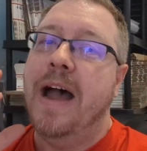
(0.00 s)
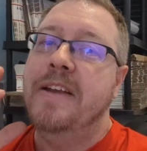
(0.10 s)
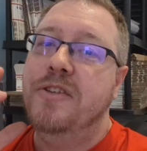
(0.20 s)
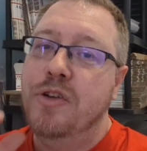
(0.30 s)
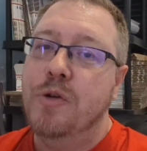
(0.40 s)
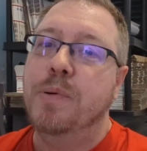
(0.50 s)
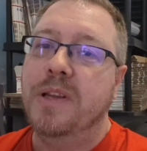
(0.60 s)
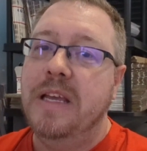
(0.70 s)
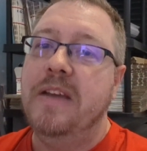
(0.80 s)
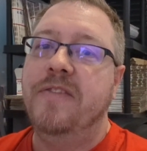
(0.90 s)
I do
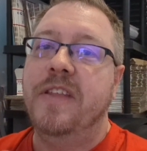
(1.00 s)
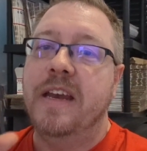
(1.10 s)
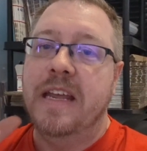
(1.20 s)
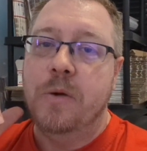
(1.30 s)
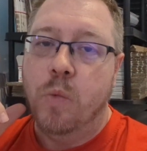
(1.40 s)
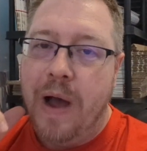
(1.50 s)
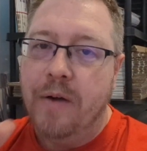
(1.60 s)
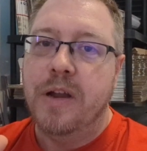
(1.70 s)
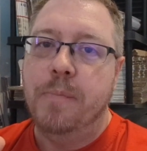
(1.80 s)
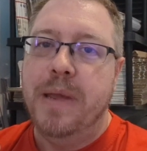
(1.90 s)
believe that it
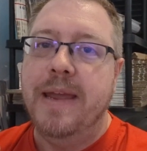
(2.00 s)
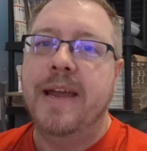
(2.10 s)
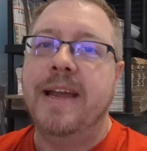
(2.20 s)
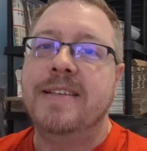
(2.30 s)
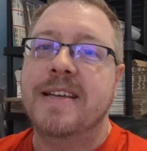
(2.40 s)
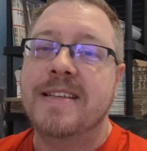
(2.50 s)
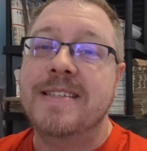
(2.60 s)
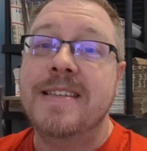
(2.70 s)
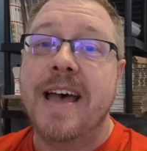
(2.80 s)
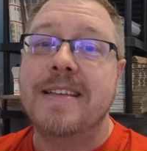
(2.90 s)
wound up being a
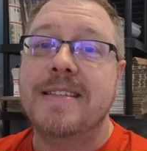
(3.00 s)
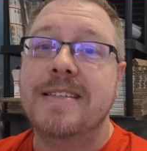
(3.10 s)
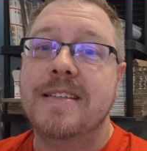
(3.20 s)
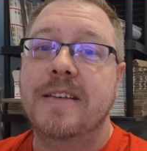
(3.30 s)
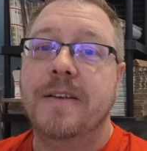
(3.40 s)
success.